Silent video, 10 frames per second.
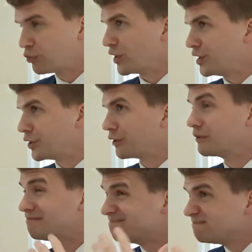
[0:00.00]
a
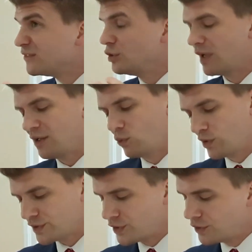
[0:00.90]
preacher, you might
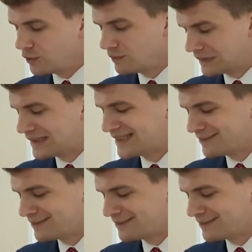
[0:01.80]
want to